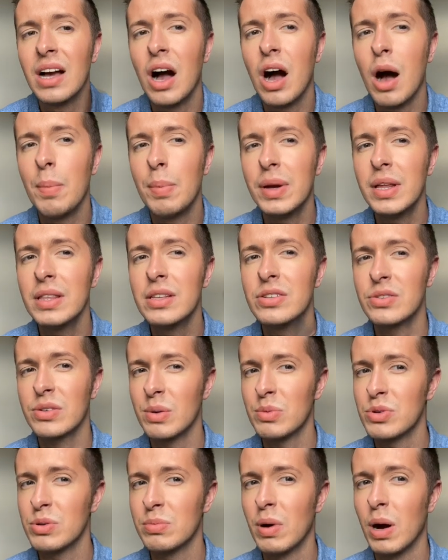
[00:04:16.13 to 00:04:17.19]
I'll put it in the
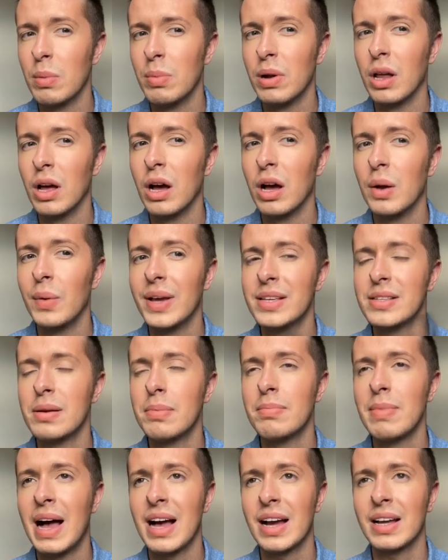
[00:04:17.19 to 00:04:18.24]
description bar below. It's a
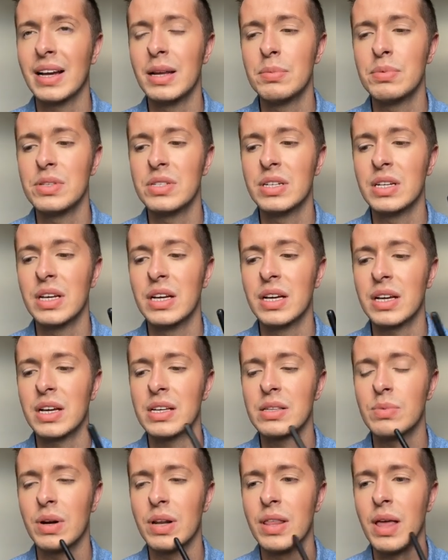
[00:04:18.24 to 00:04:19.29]
MAC lipstick.
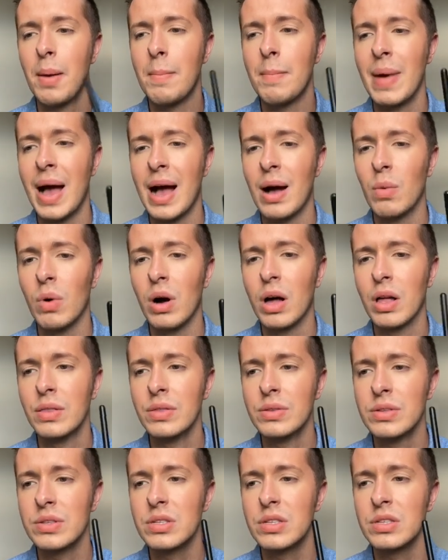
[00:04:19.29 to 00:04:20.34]
It's one of their matte
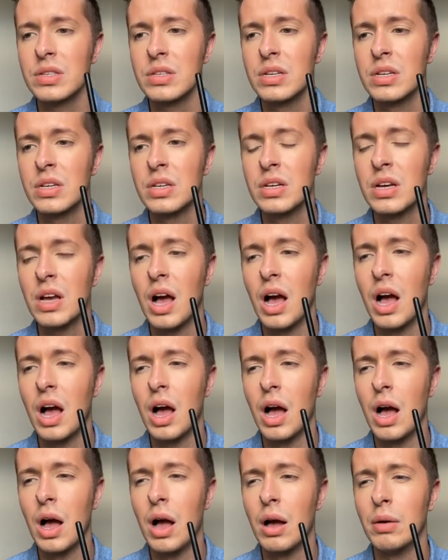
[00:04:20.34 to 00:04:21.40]
ones.
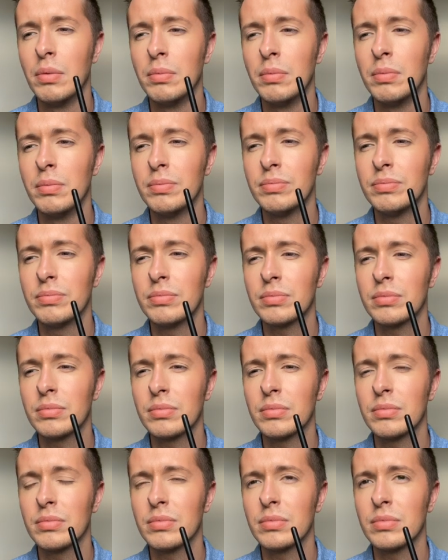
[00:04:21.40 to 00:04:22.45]
I can't
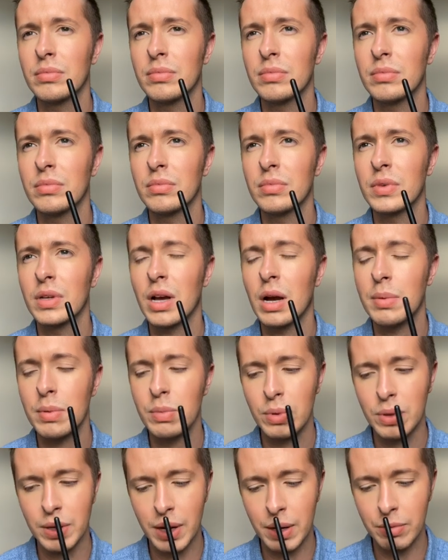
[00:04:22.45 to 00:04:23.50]

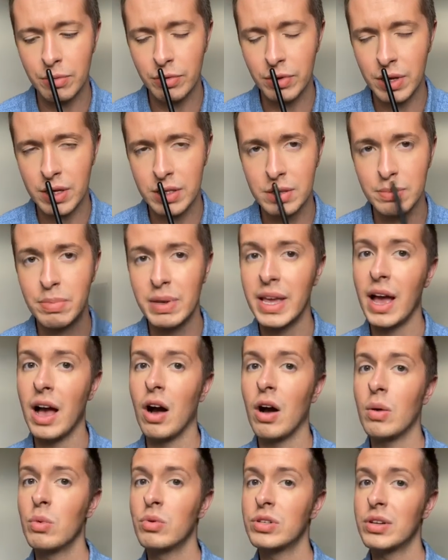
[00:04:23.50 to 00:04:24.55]
remember what the name of it is. But yeah,
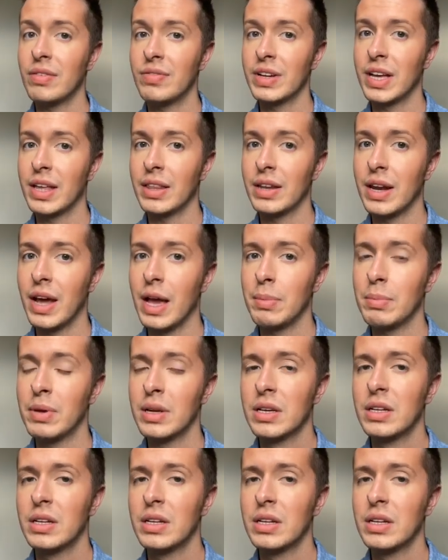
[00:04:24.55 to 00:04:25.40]
I will definitely get the name.